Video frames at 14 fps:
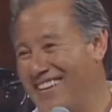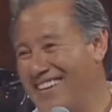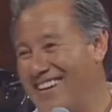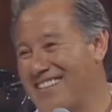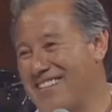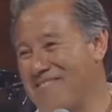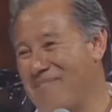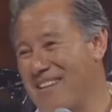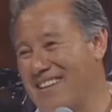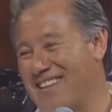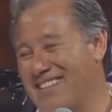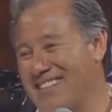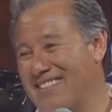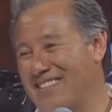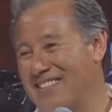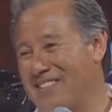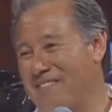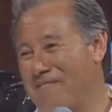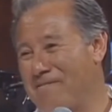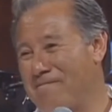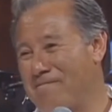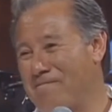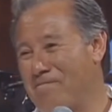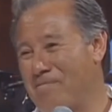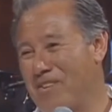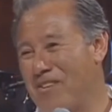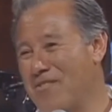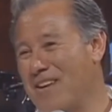I said, because
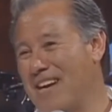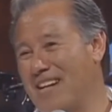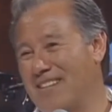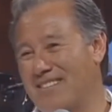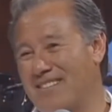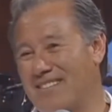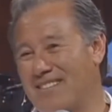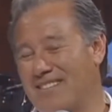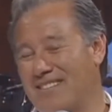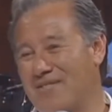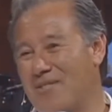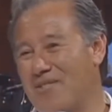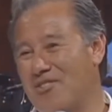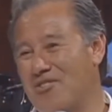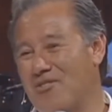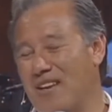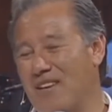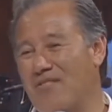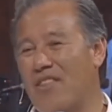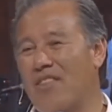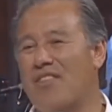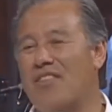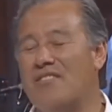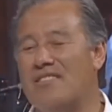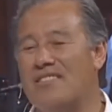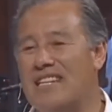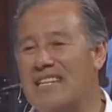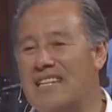you guys rode a train for
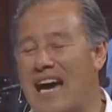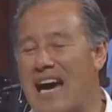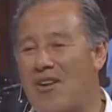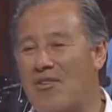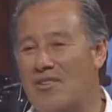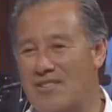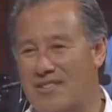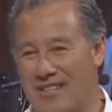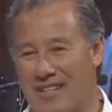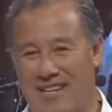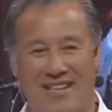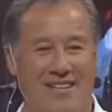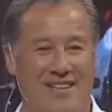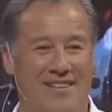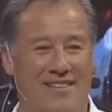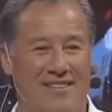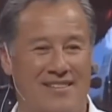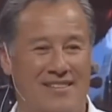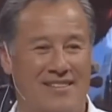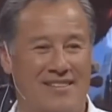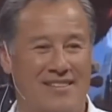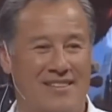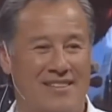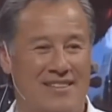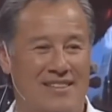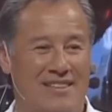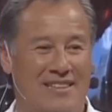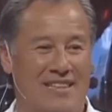13 hours to get here.
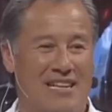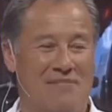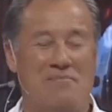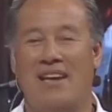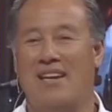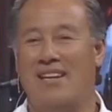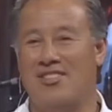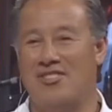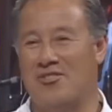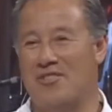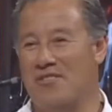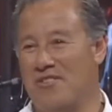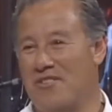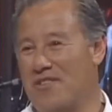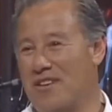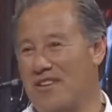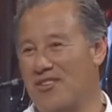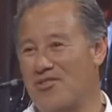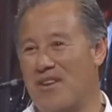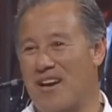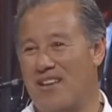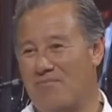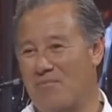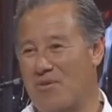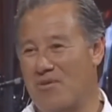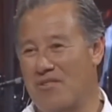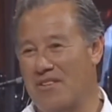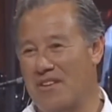In my country, if you've got to drive
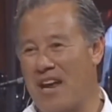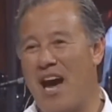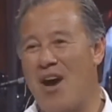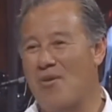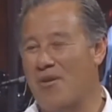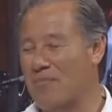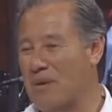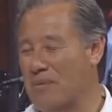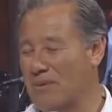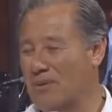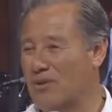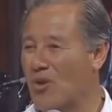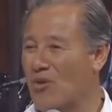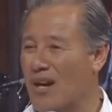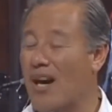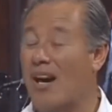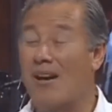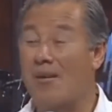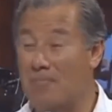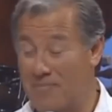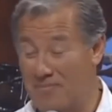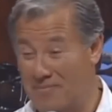more than an hour, people don't come.